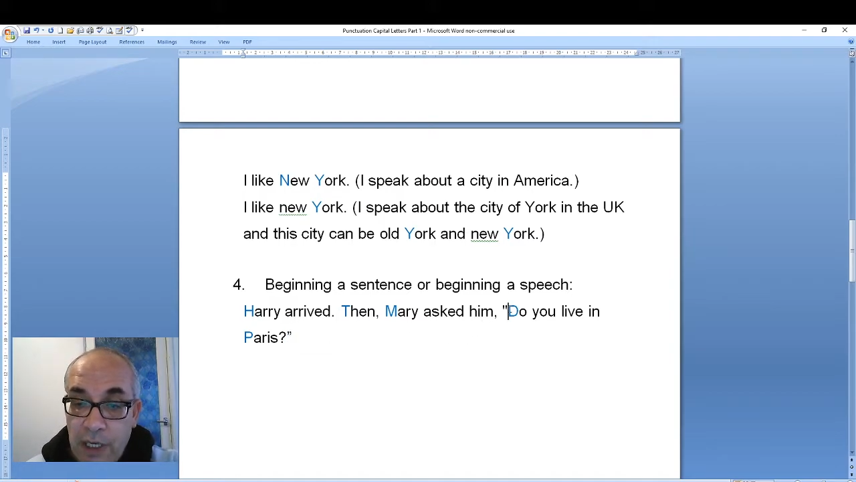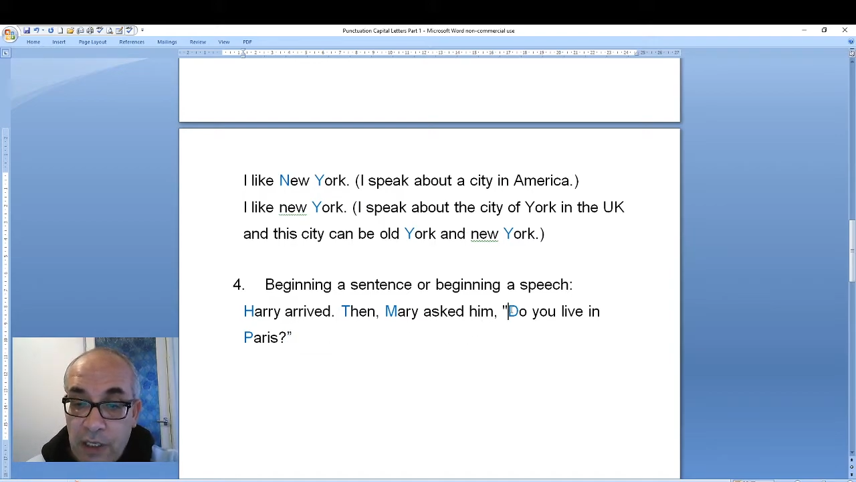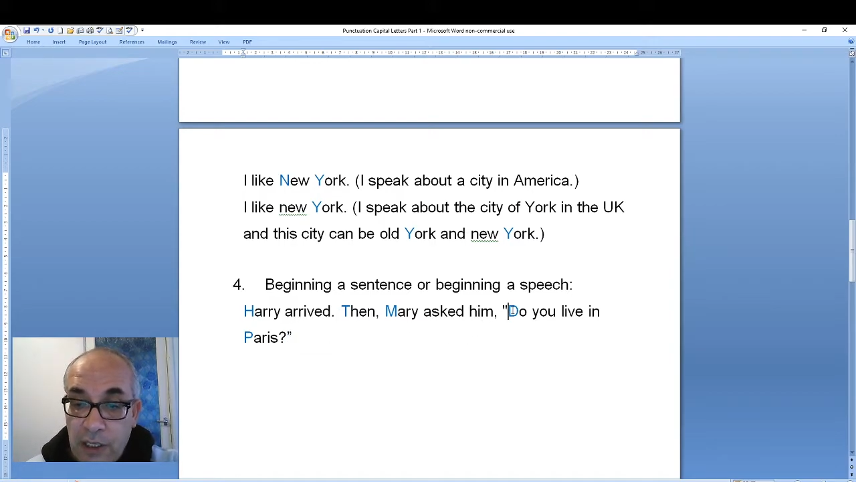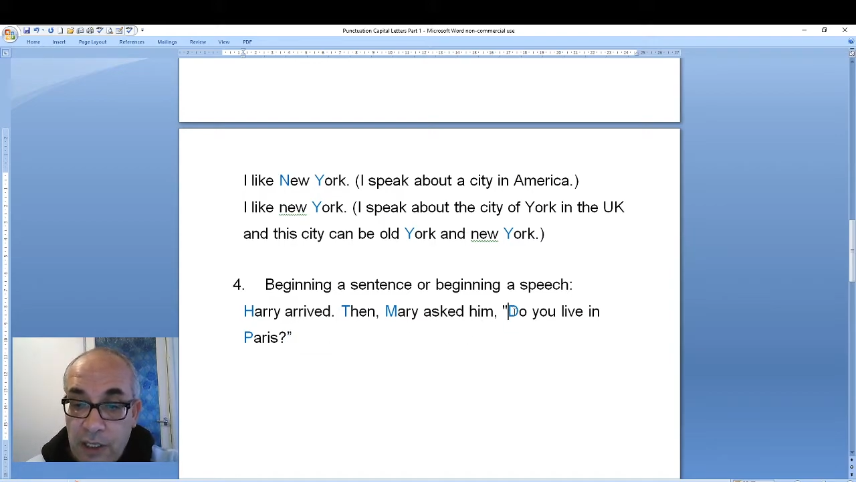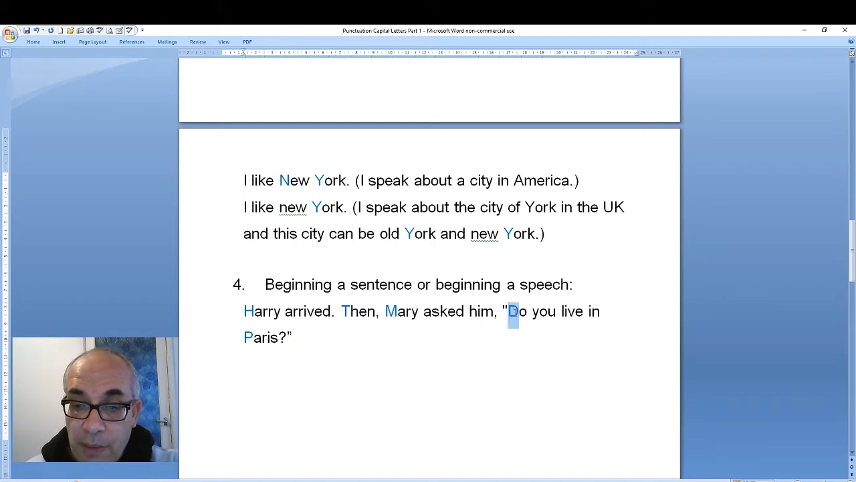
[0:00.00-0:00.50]

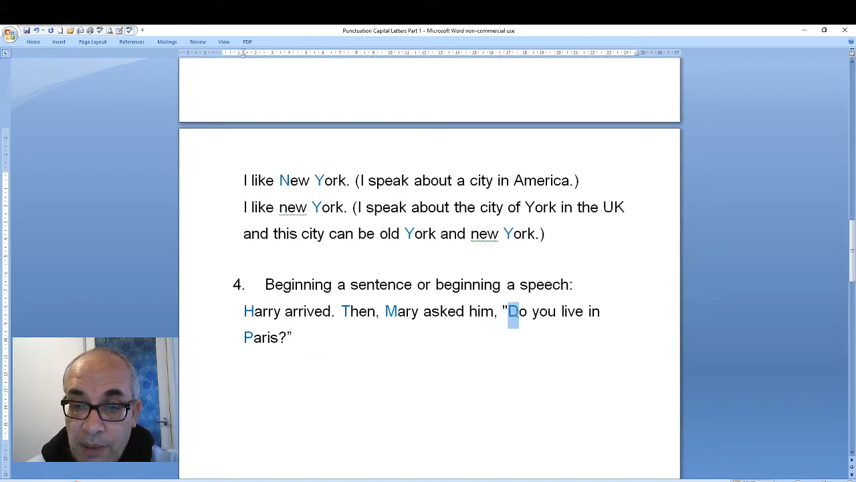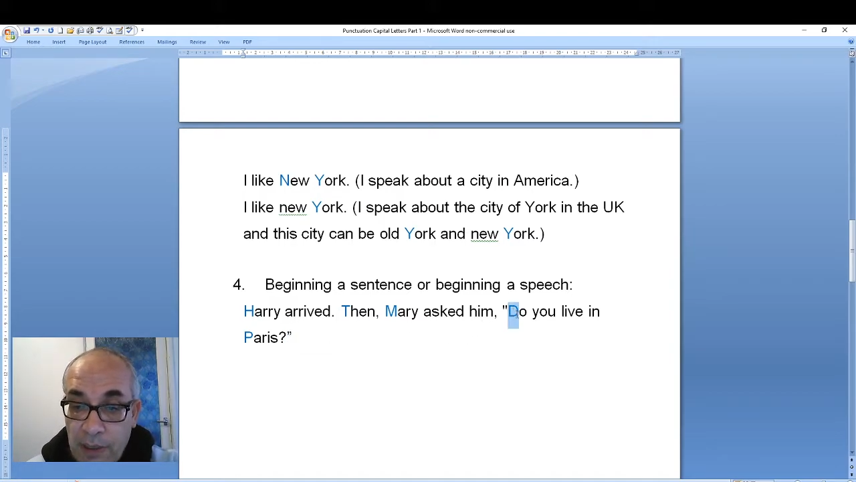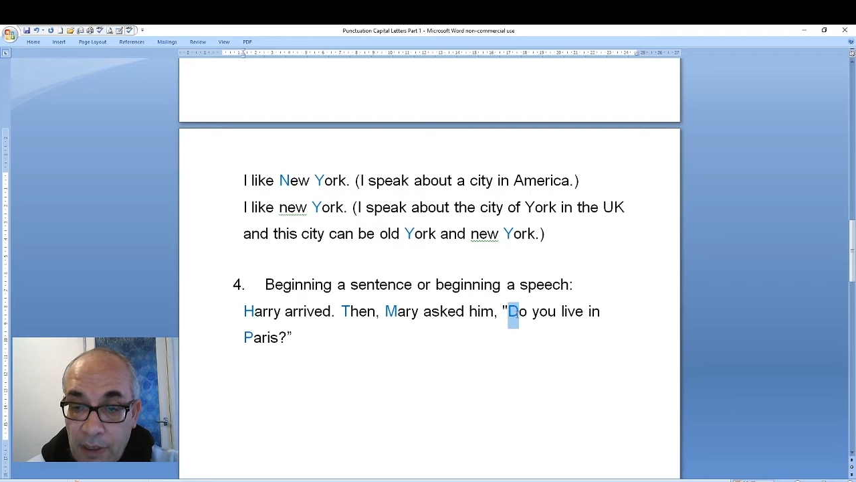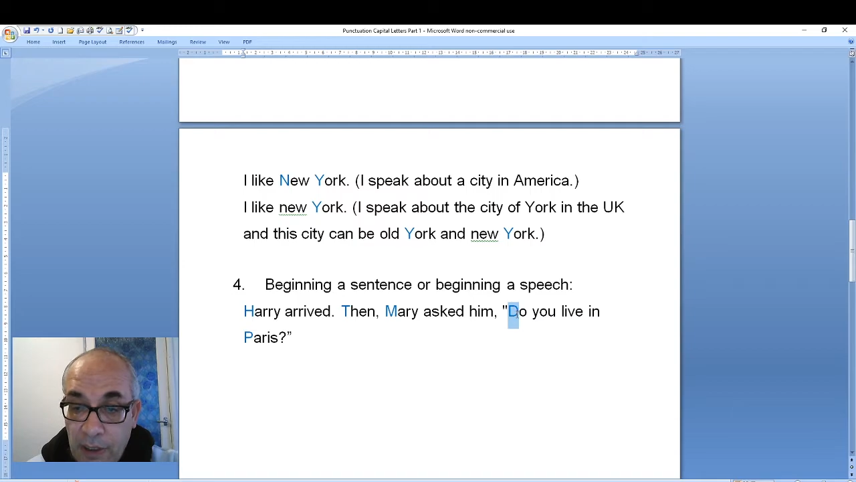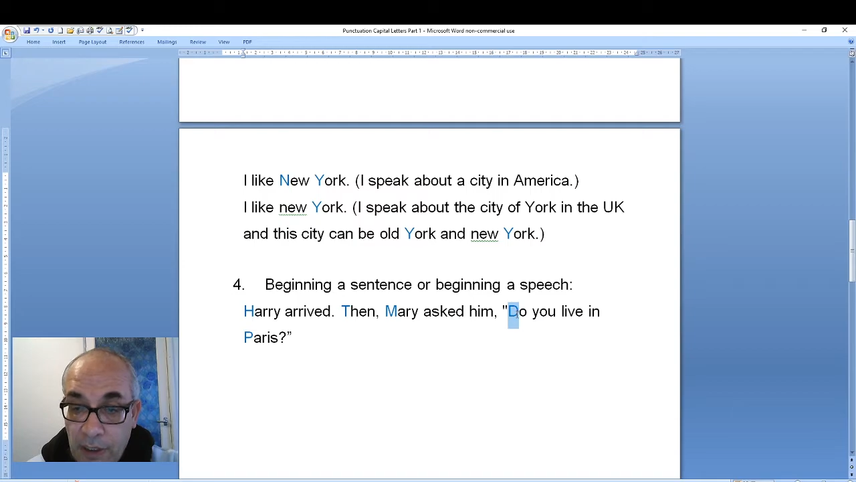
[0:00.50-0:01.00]
is
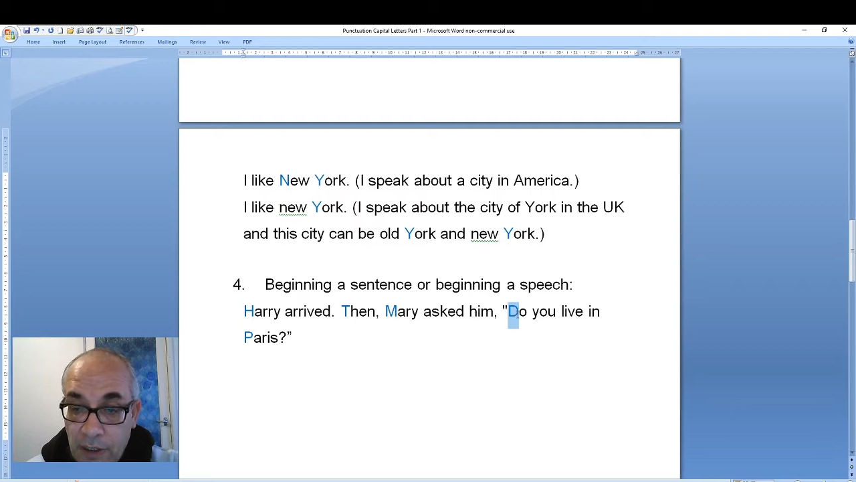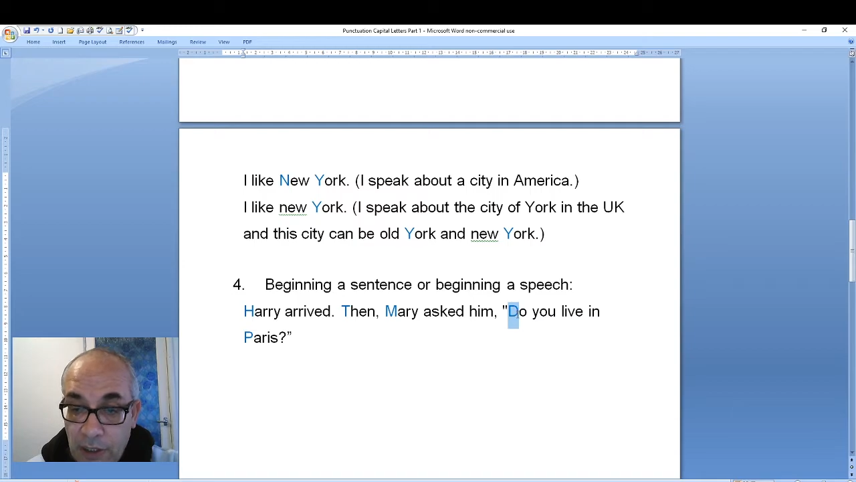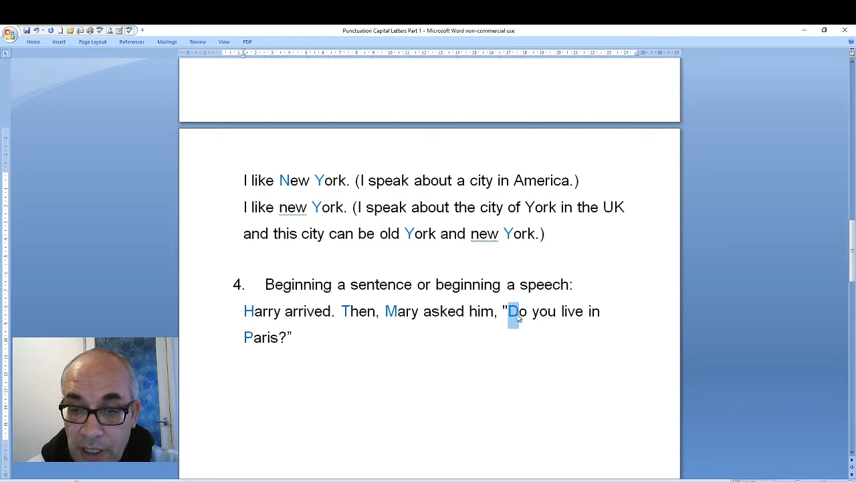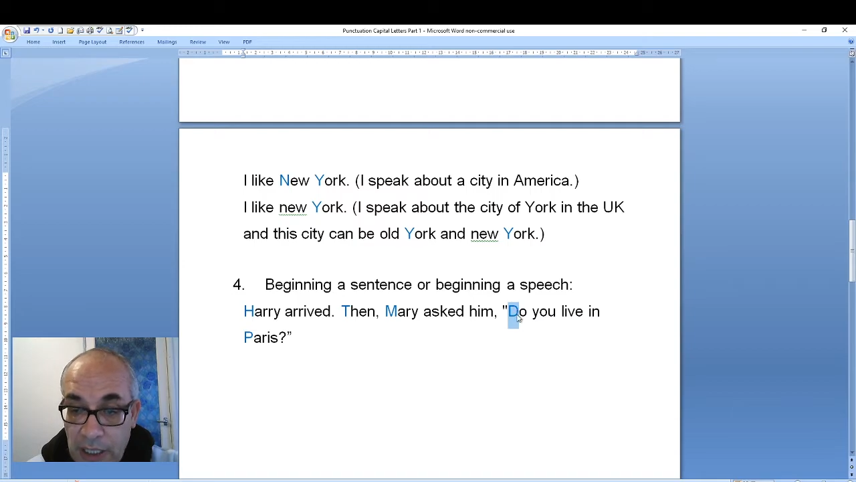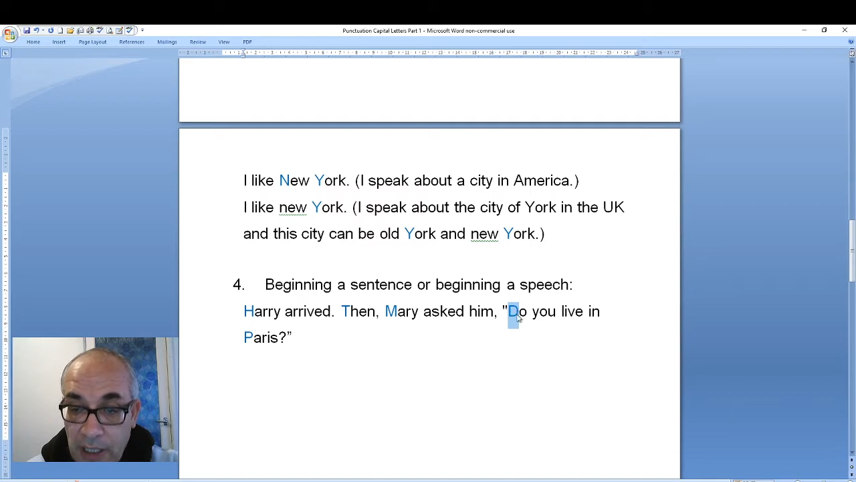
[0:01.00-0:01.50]
capital
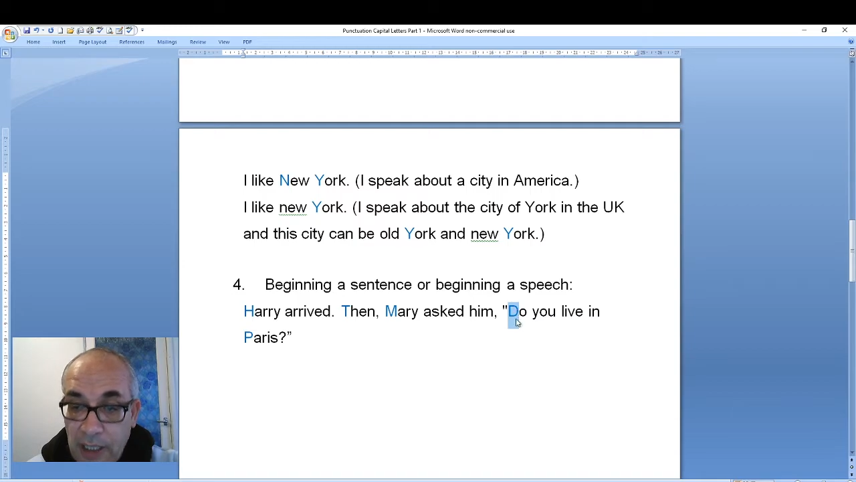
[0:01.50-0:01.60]
D,